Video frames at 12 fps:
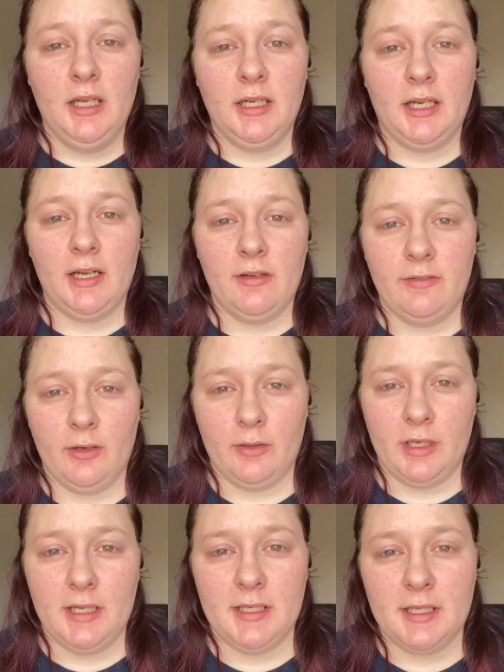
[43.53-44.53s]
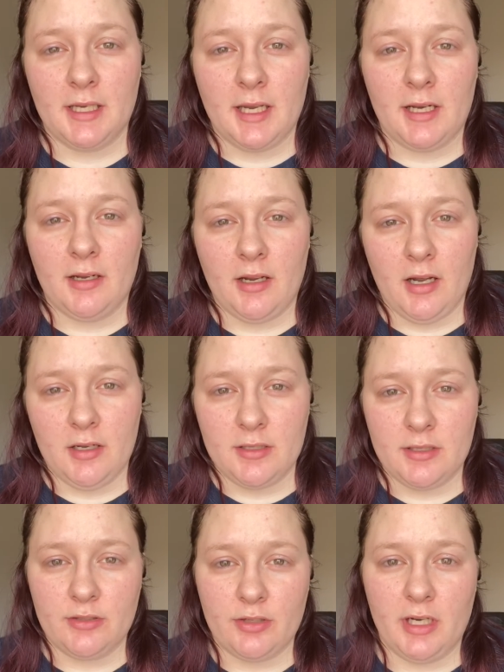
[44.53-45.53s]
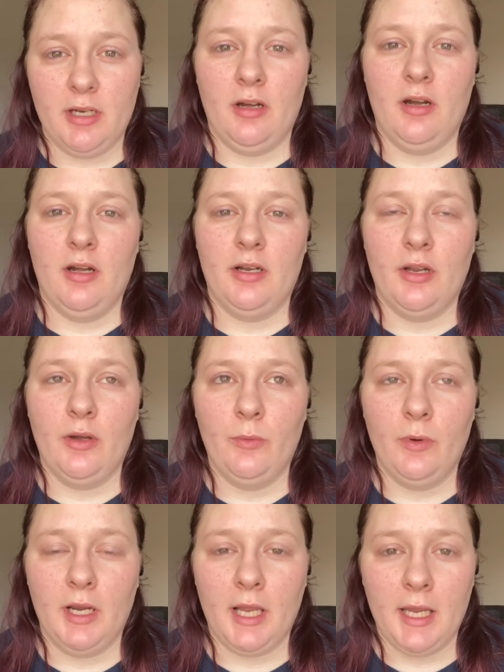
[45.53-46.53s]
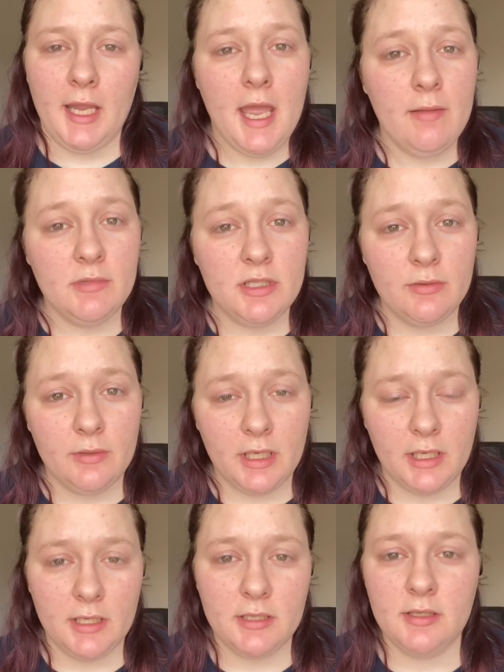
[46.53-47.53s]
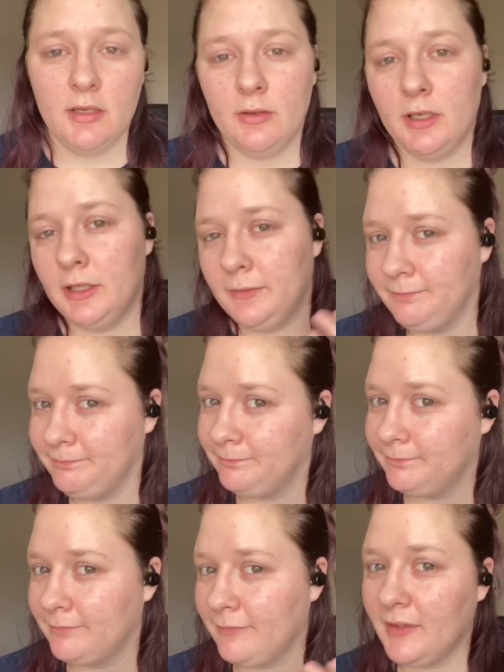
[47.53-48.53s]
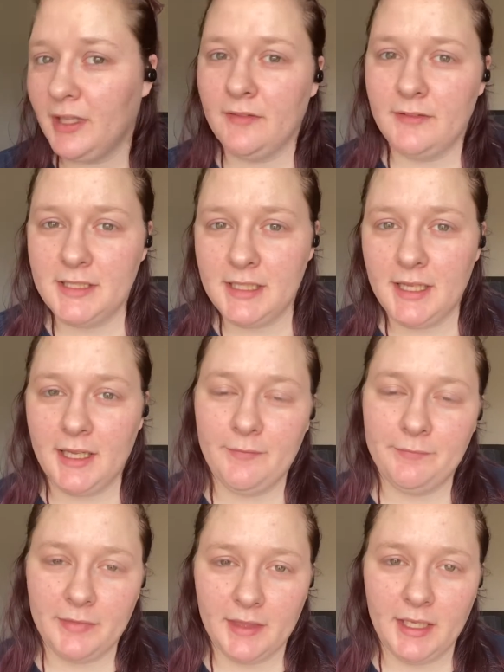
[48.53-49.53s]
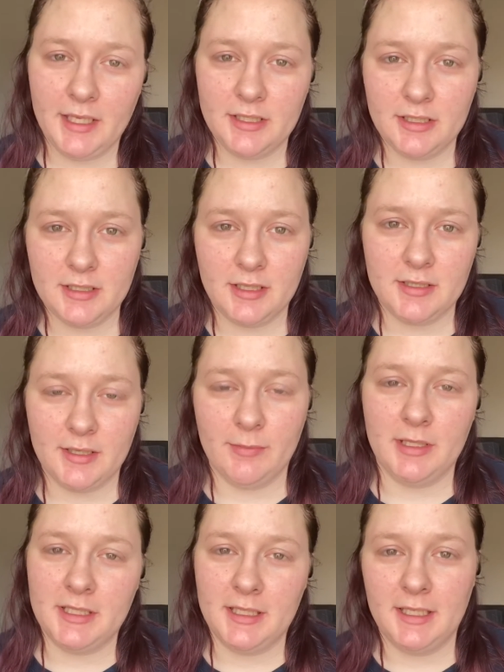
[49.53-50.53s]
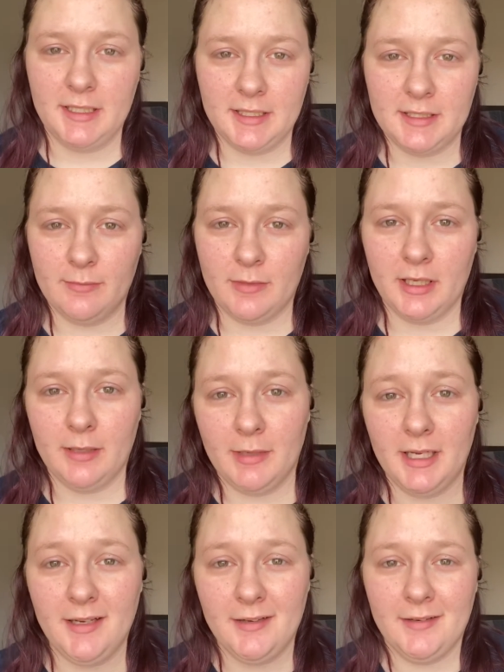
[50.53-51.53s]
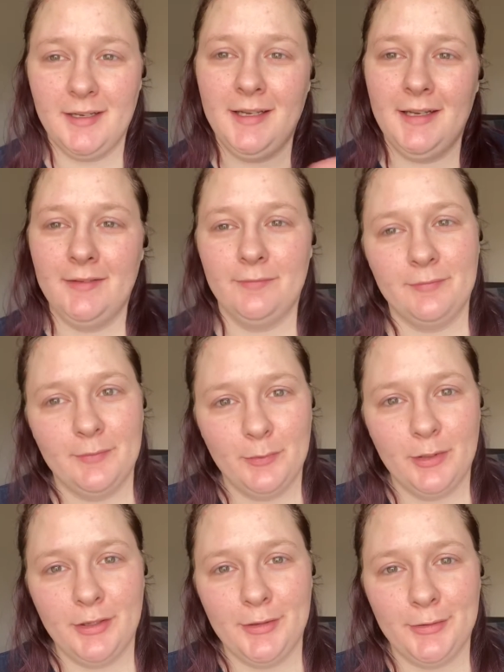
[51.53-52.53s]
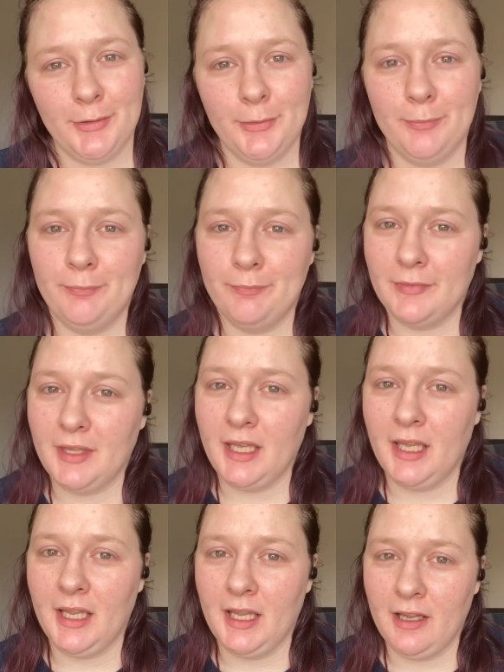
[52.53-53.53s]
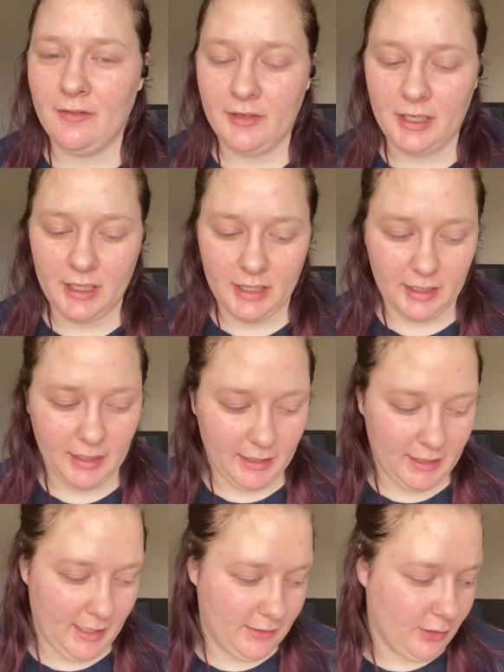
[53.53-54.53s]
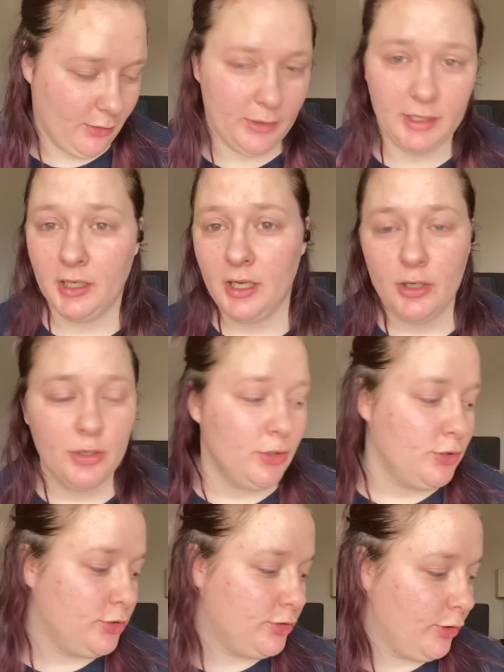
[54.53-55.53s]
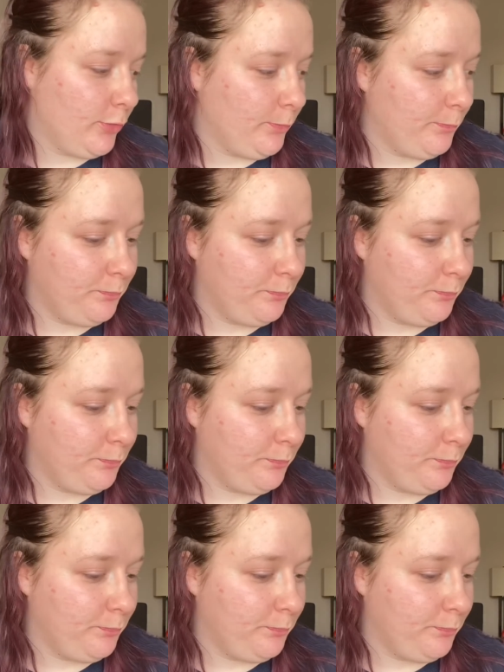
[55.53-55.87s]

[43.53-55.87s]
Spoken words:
kind of focus and kind of concentrate on what I am doing. So if you see that, it's just because I'm listening to something in my ear, and with YouTube, can't have anything like that going. So